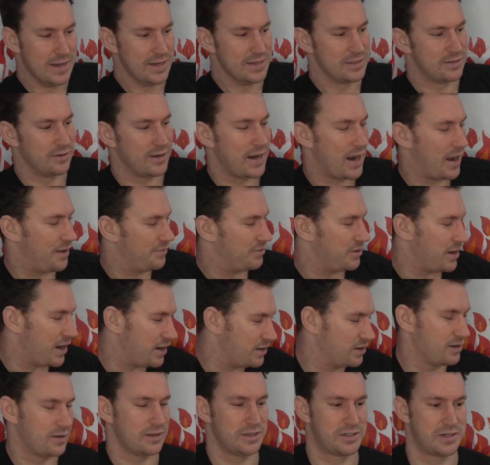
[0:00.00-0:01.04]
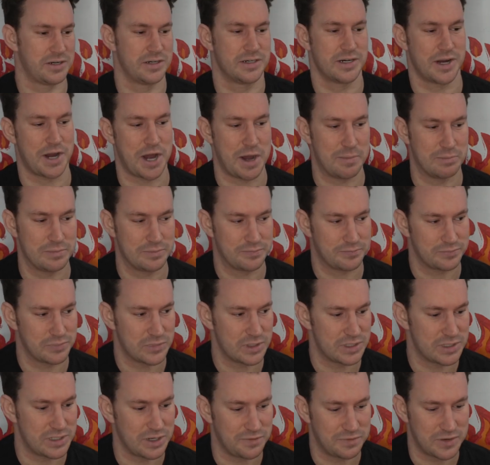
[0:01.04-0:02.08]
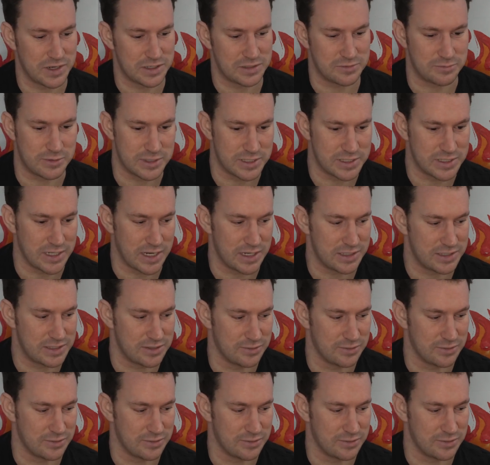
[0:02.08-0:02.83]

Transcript: So yeah, at the end of Glitch in Time, stuff gets reset,